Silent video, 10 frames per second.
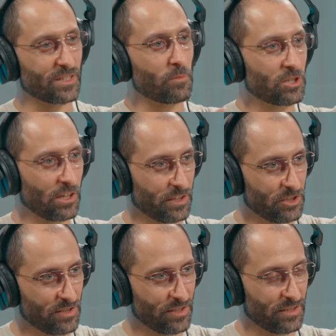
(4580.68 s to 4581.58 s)
especially the
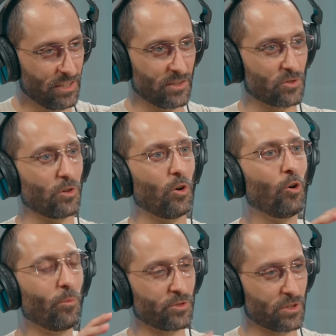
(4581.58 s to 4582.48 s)
GCC, is
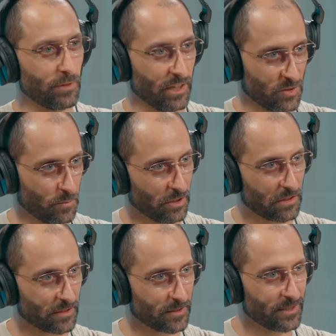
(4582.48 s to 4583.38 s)
almost a blind
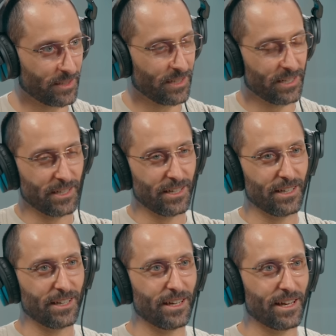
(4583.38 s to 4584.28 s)
spot.
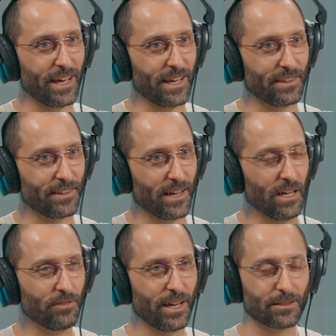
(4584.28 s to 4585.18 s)
And
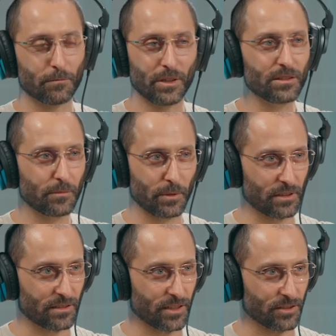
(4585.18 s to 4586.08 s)
I've had multiple
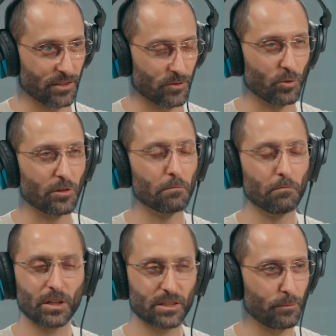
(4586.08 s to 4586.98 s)
discussions with
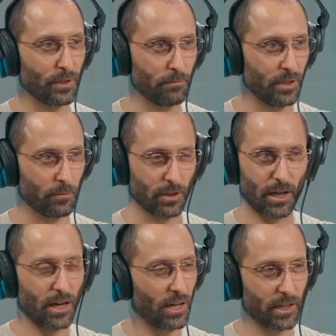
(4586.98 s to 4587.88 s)
multiple people,
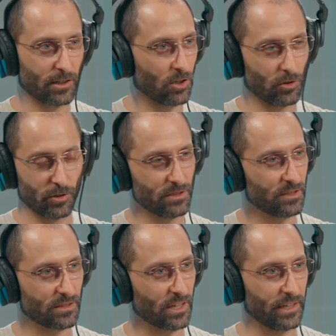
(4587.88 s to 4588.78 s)
high and low in
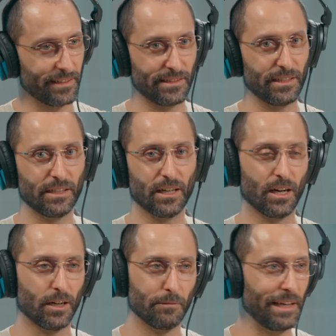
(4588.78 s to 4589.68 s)
society,
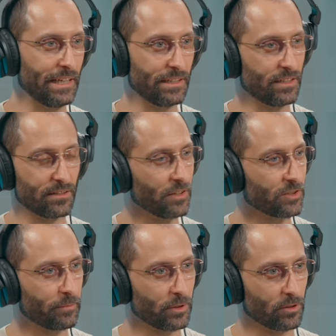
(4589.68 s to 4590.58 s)
leaders,
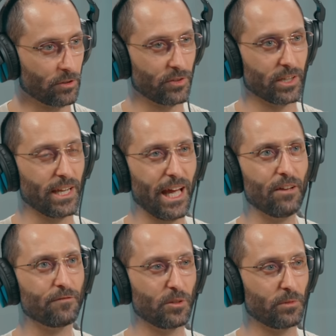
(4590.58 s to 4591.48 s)
entrepreneurs, and
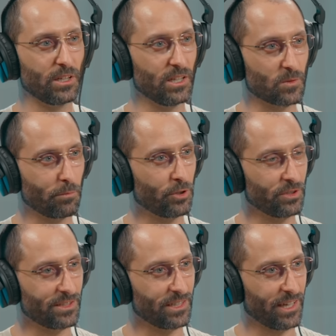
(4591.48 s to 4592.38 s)
everybody is
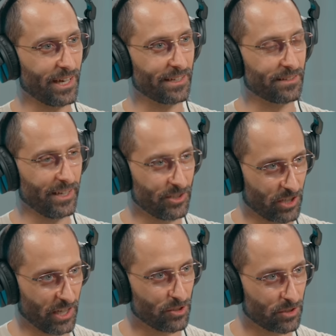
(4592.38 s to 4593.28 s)
pointing at
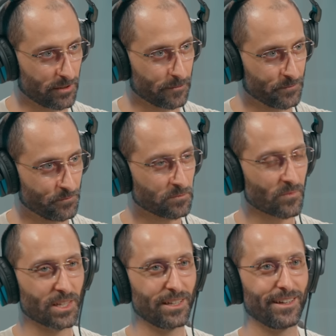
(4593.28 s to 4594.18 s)
education.
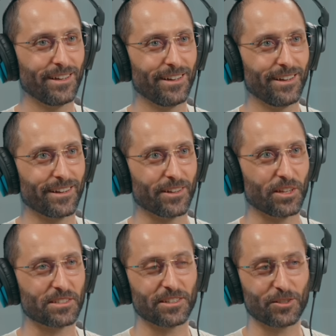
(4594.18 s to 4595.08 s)
Now,
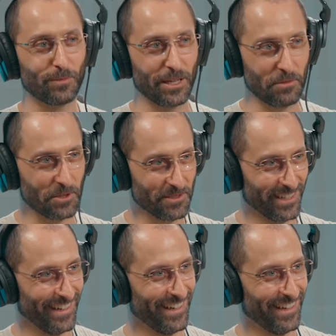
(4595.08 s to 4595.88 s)
that's not to blame you,